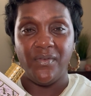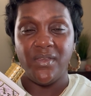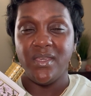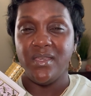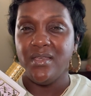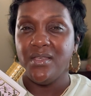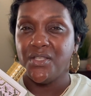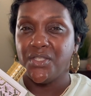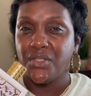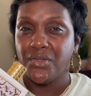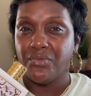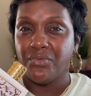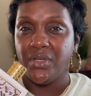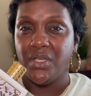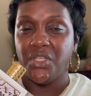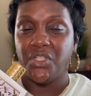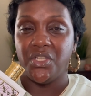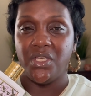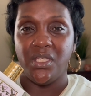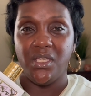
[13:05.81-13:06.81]
easy
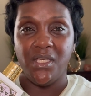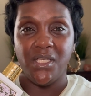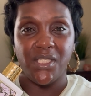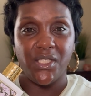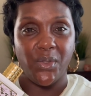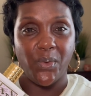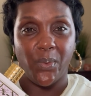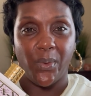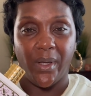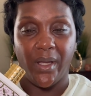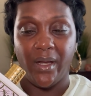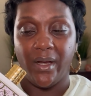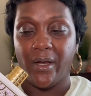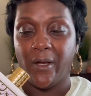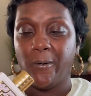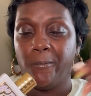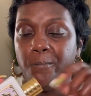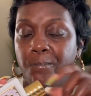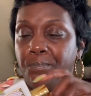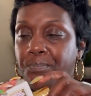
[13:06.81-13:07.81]
reach, easy
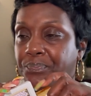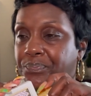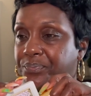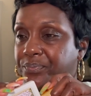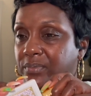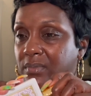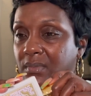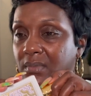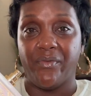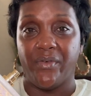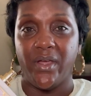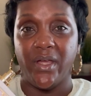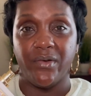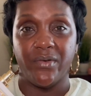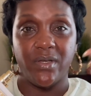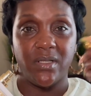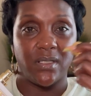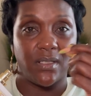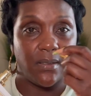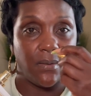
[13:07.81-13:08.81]
wear
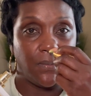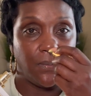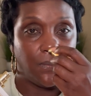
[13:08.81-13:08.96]
fragrance.